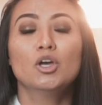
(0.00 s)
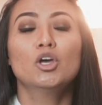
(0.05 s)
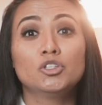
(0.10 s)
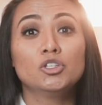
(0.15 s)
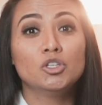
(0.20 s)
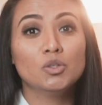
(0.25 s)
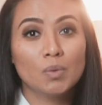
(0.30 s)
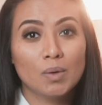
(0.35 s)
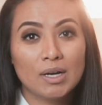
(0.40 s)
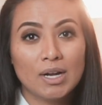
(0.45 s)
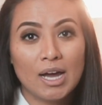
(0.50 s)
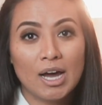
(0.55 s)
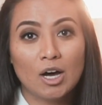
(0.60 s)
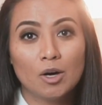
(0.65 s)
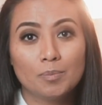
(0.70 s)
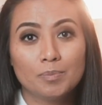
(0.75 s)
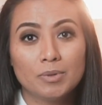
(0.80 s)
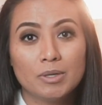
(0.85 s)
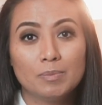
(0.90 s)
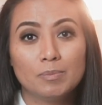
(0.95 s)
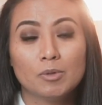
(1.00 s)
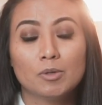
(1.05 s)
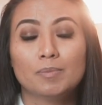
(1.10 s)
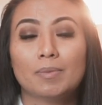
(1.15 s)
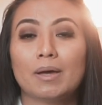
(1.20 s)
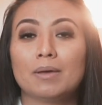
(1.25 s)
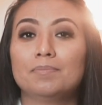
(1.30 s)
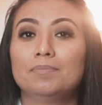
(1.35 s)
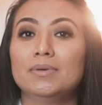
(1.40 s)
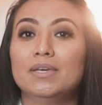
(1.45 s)
Do you want to help people
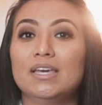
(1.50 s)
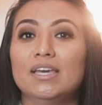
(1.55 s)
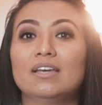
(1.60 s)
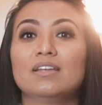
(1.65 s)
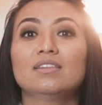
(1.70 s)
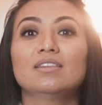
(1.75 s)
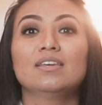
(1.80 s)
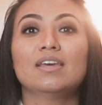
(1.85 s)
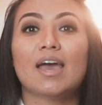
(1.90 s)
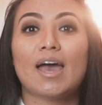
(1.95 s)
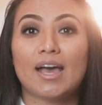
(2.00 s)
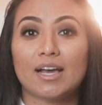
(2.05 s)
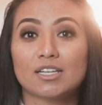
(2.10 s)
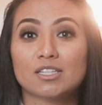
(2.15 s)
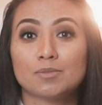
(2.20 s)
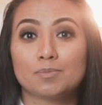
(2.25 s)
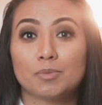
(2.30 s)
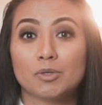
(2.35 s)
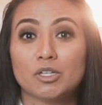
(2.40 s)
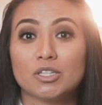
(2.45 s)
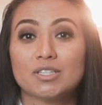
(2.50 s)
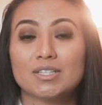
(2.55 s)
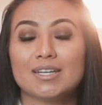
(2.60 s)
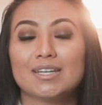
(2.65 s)
by being the expert